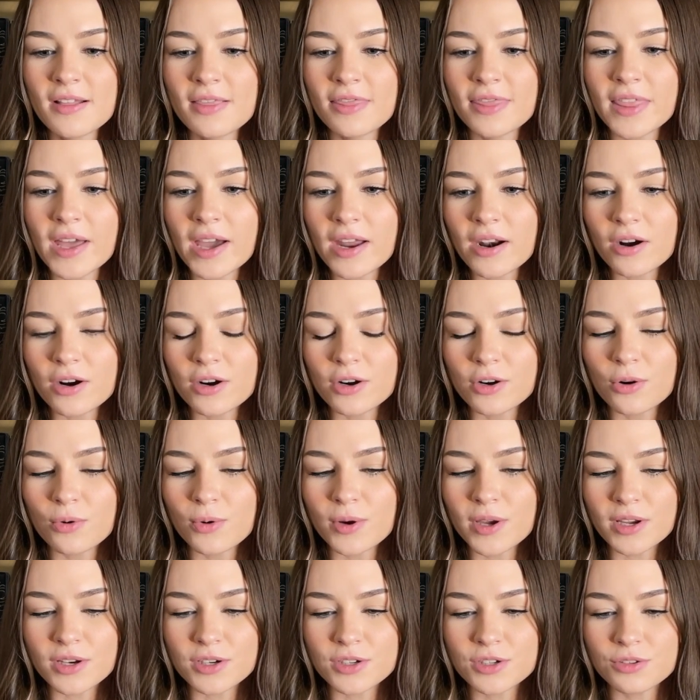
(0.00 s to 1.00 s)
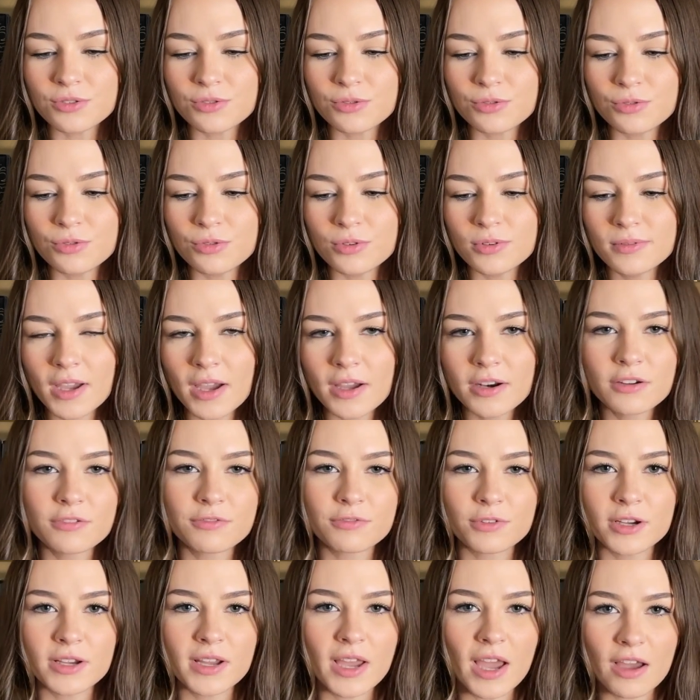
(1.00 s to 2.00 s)
that are going to kind of
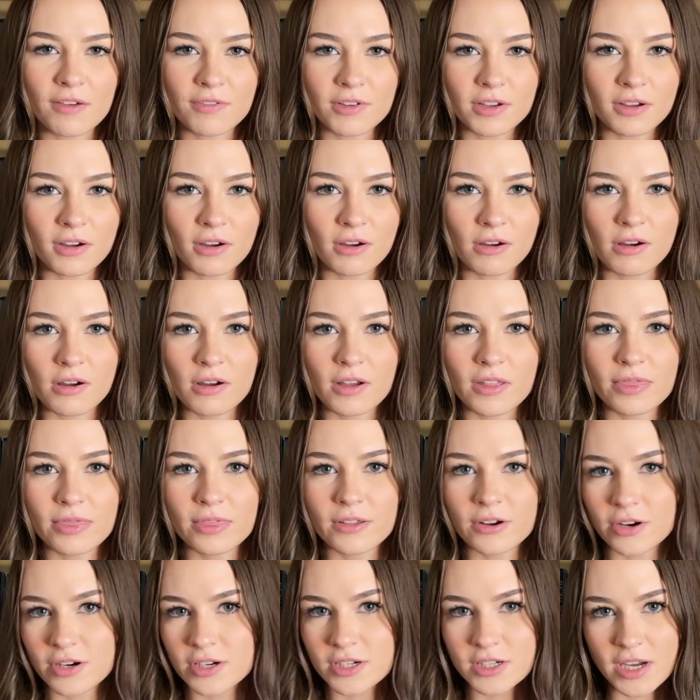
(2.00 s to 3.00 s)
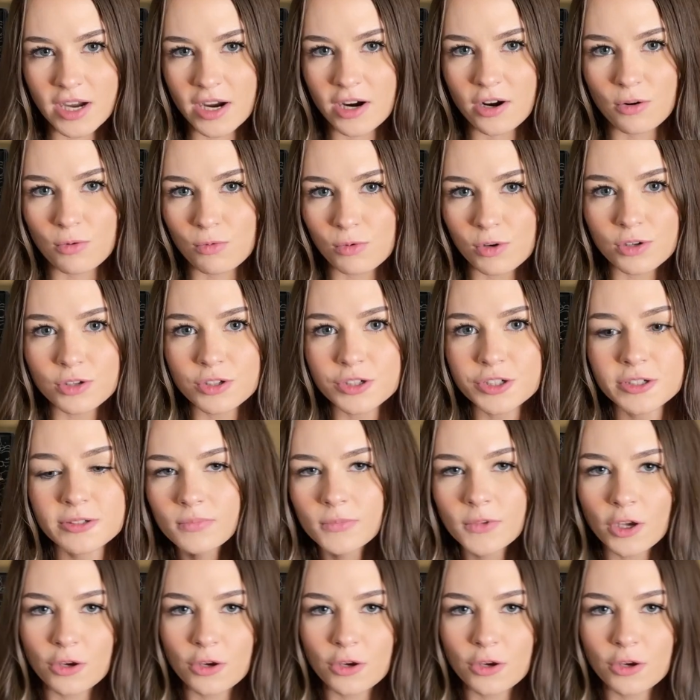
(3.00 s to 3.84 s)
wreak havoc on their entire world.